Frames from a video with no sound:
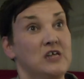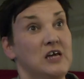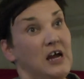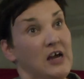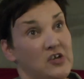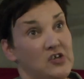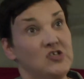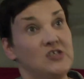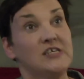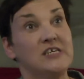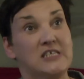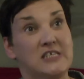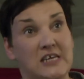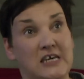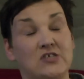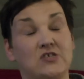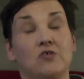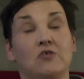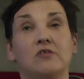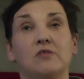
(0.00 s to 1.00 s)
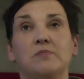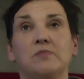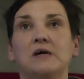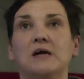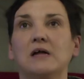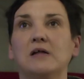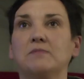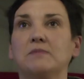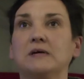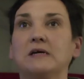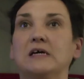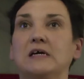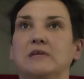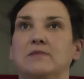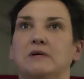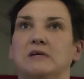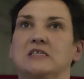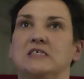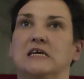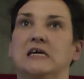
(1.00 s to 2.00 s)
I actually sit on the PLP
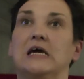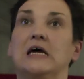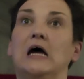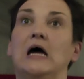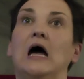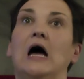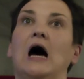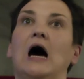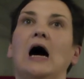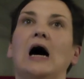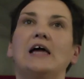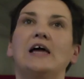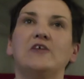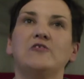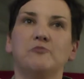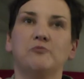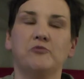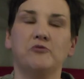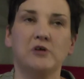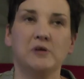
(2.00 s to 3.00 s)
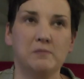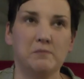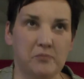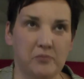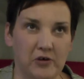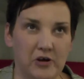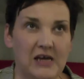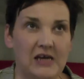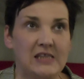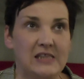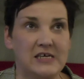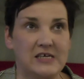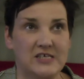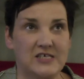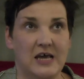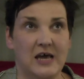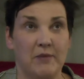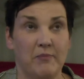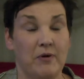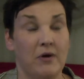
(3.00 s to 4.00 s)
committee. I have been bringing this
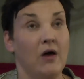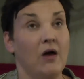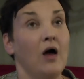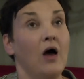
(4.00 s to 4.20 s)
up.